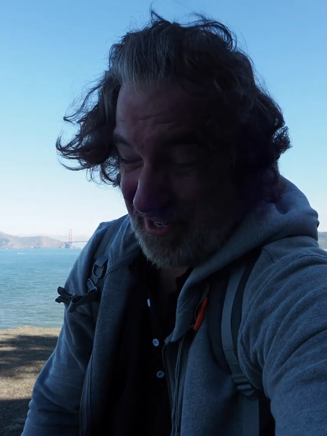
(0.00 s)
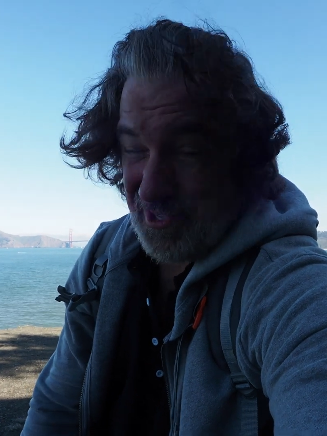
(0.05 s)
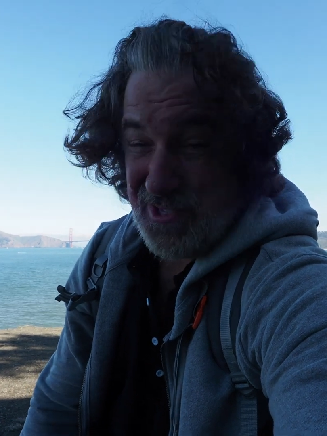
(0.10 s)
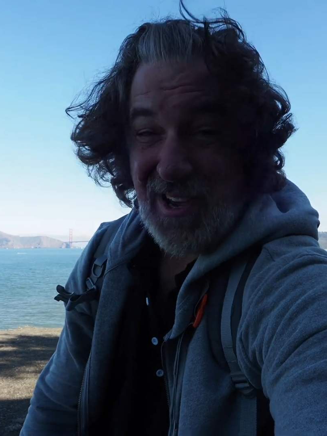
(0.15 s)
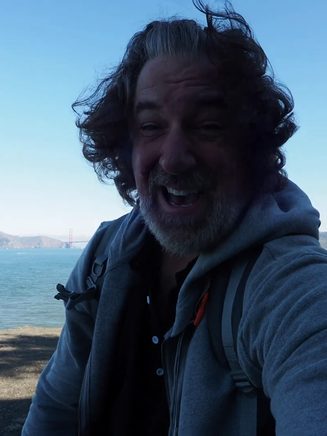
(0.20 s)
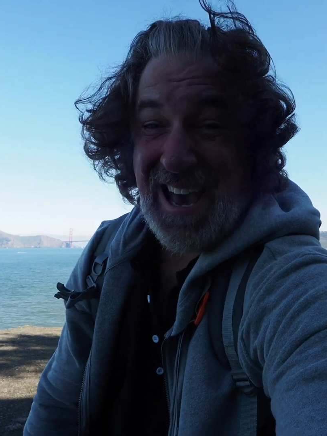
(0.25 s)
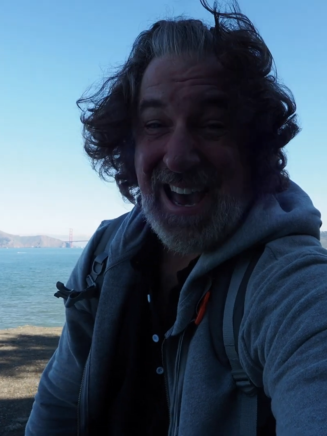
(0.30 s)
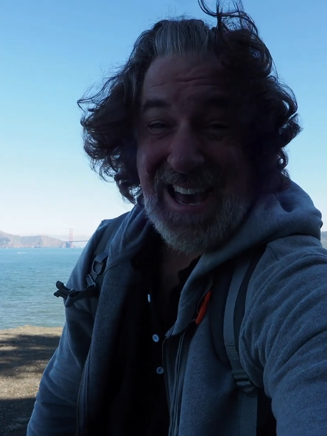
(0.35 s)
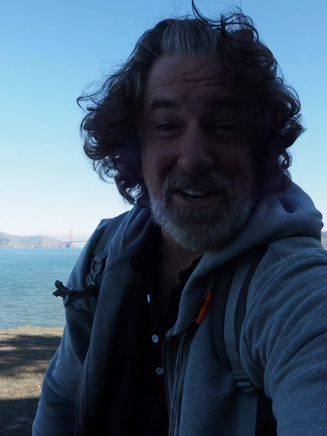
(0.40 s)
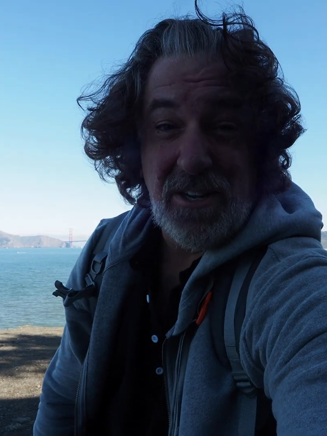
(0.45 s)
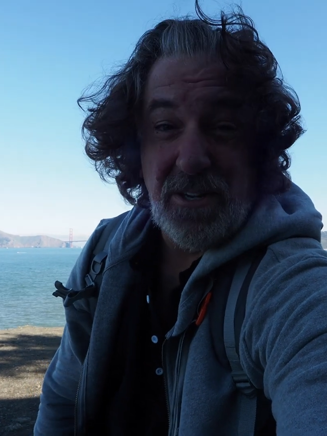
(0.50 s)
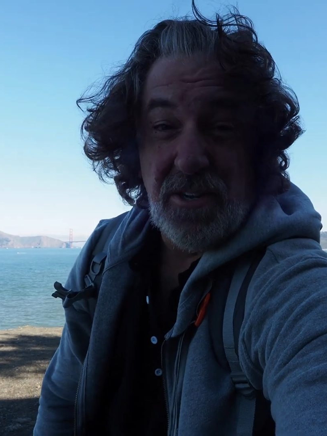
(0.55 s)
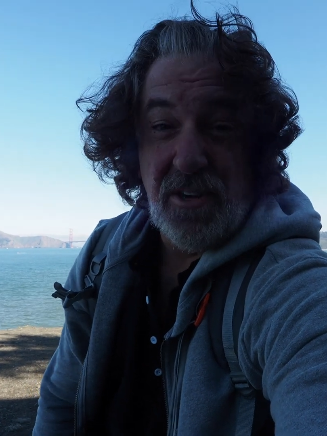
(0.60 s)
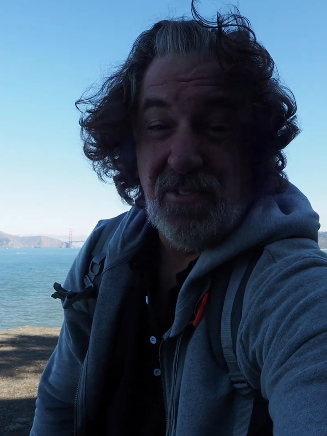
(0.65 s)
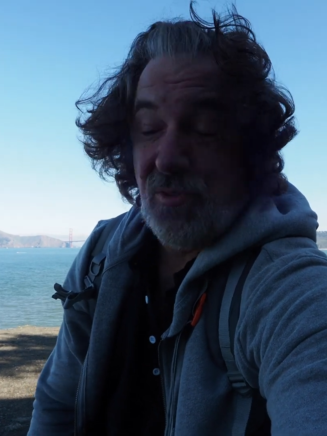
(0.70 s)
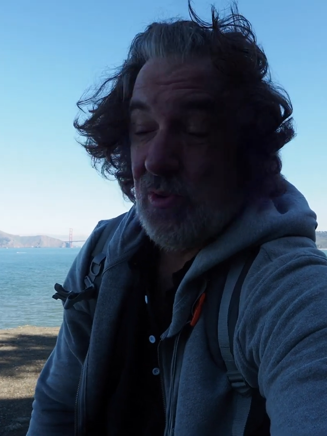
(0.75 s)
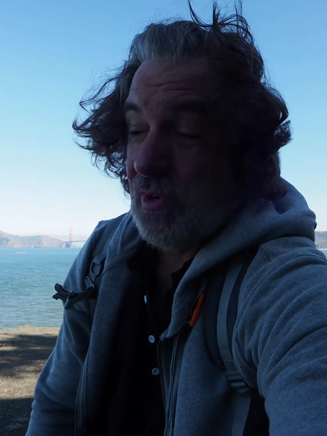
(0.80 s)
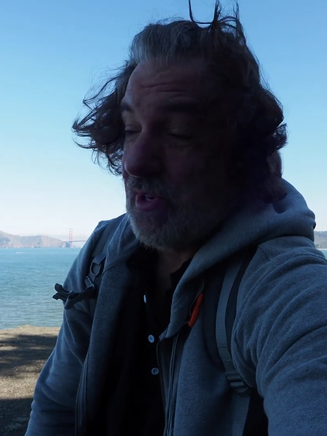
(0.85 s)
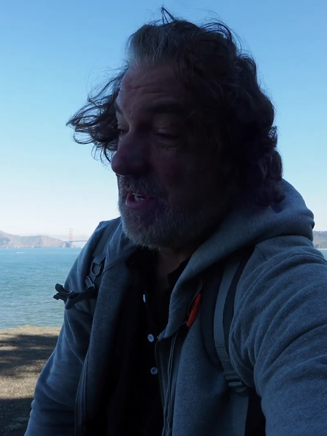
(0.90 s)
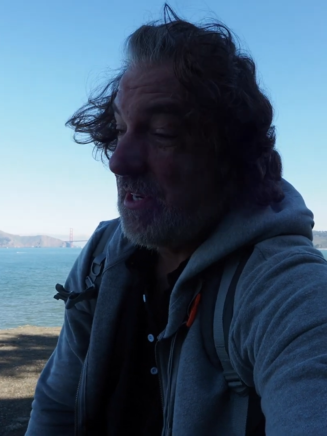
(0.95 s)
So I don't know if
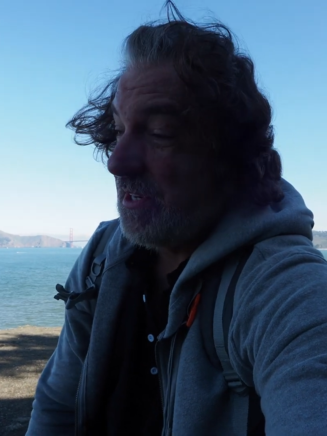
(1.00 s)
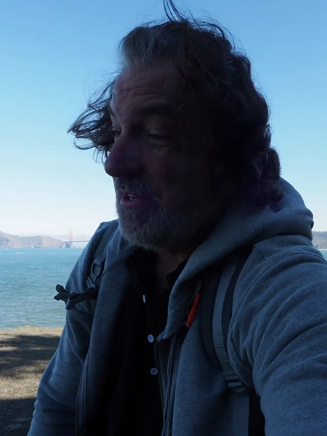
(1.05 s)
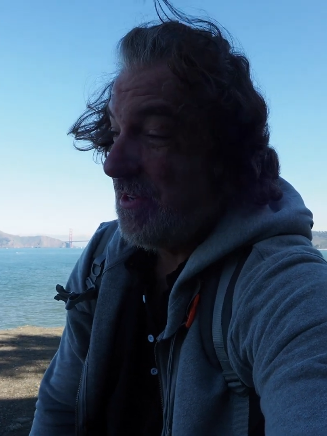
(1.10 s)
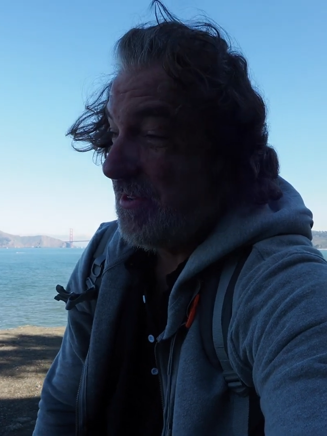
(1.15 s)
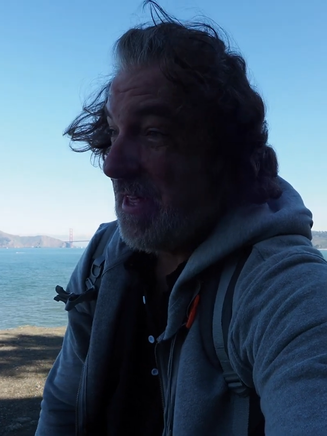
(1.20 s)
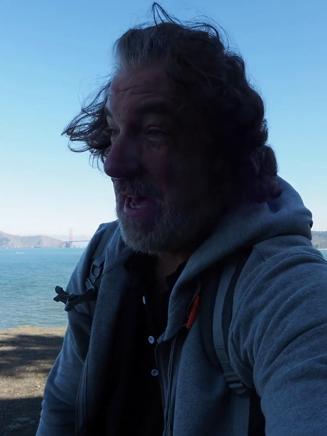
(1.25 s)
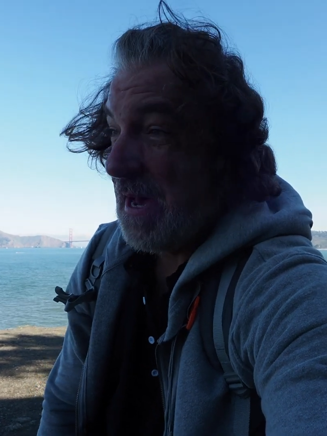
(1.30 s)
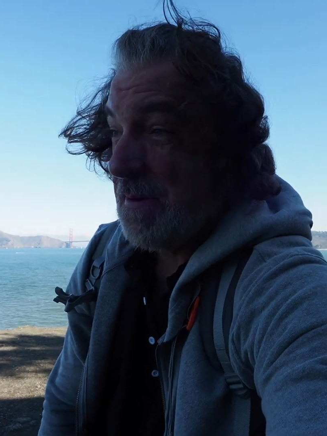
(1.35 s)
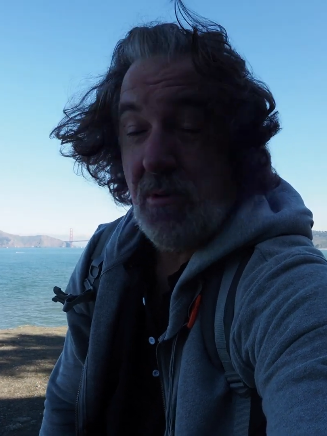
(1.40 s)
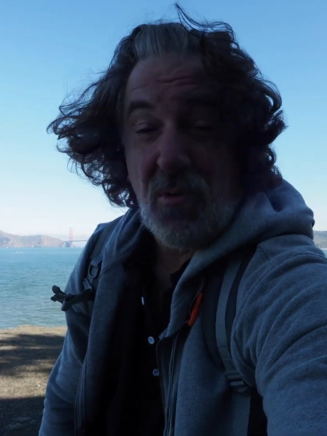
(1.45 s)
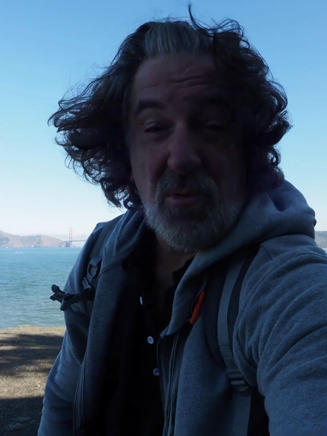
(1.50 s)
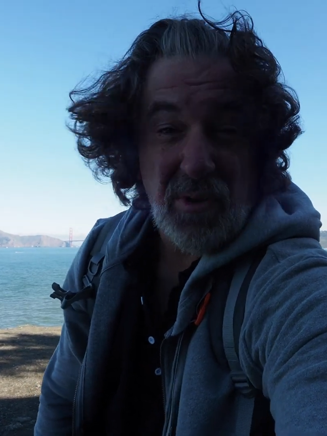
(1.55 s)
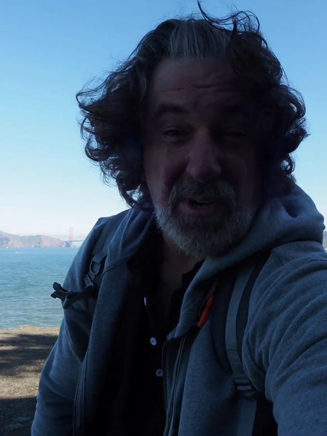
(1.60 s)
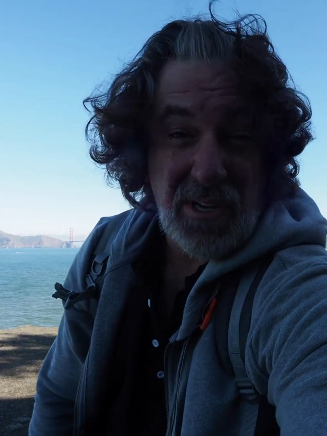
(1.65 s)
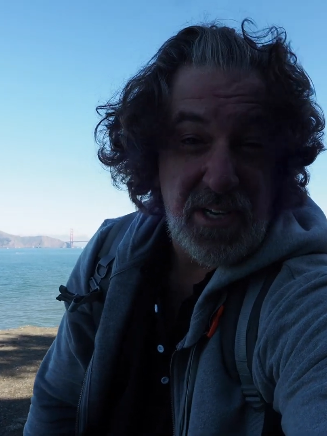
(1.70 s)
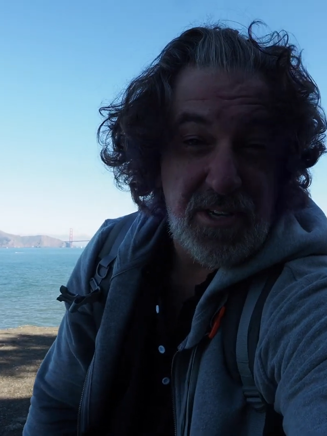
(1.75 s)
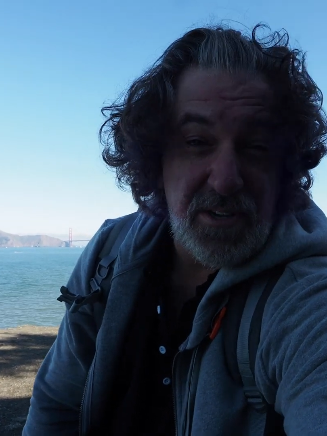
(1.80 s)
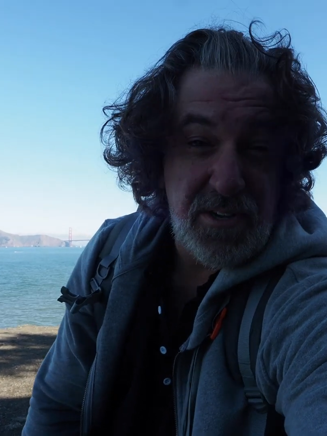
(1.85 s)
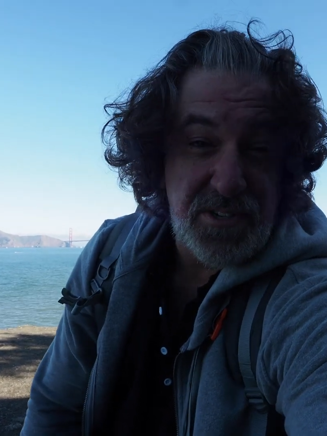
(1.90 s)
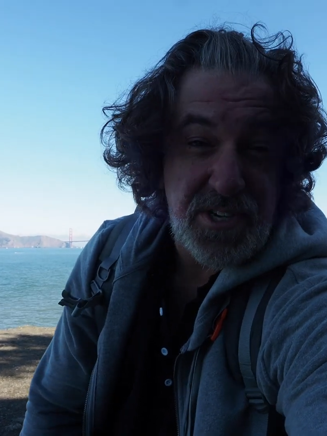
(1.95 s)
we're gonna do that, but we're
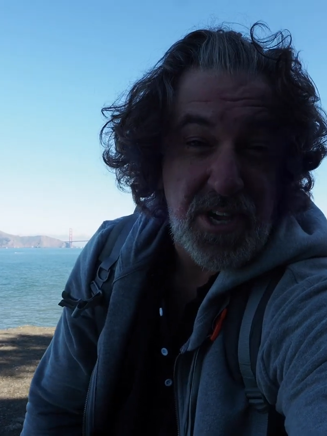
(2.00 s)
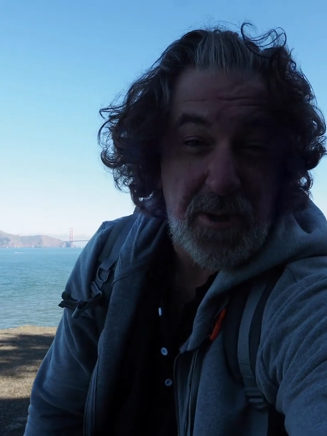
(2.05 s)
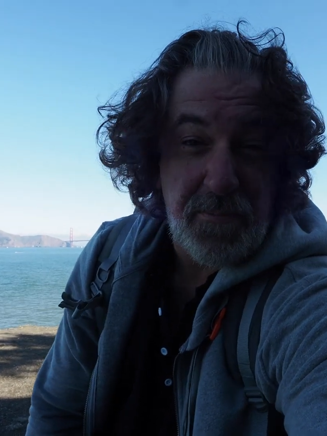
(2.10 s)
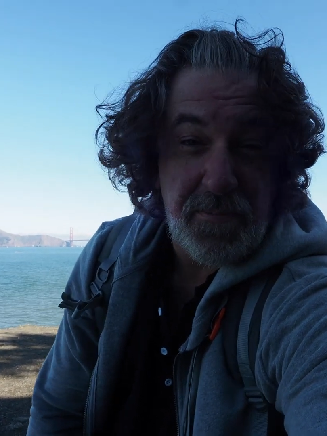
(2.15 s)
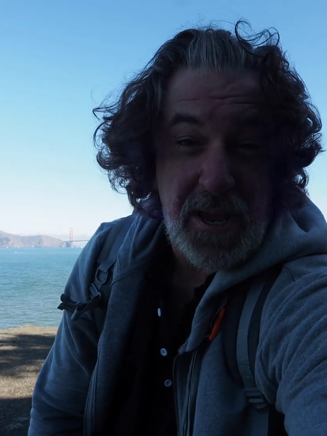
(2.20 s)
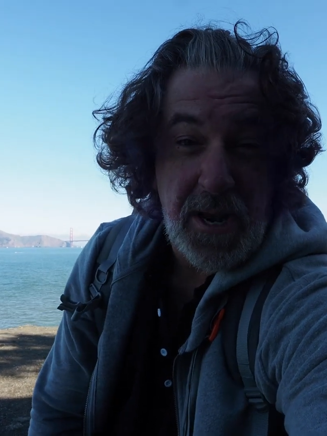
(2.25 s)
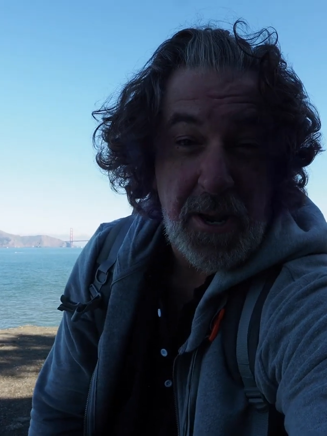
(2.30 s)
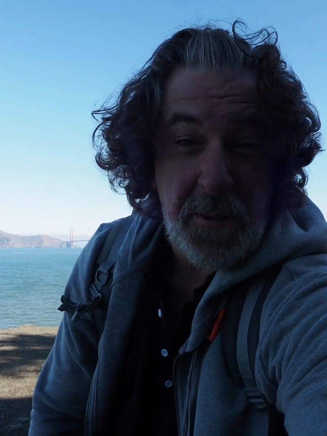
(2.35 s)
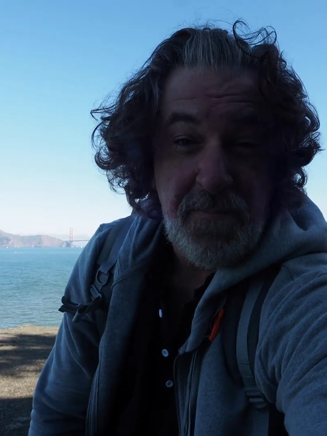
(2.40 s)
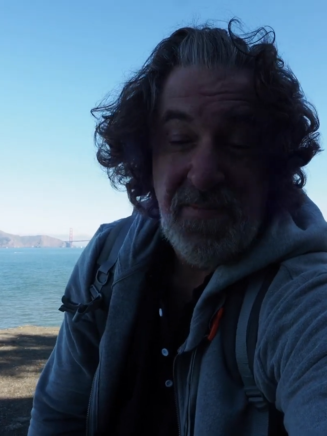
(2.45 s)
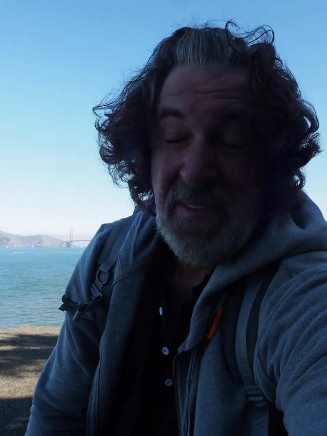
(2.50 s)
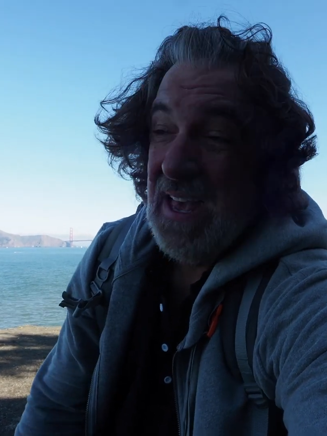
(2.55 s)
gonna do something.